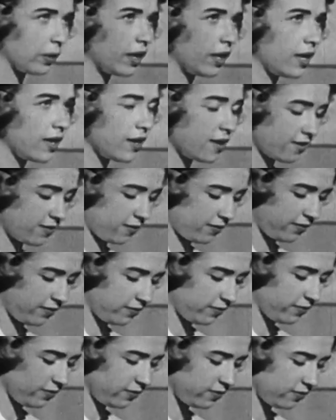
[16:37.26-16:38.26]
and service
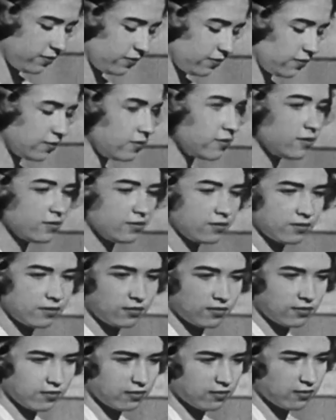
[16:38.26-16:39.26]
to the American
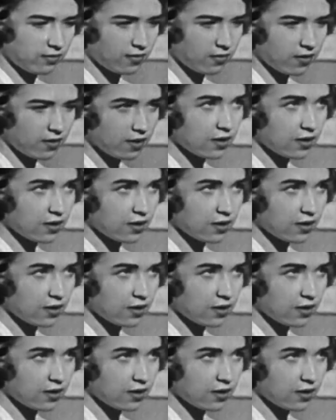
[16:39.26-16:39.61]
citizen.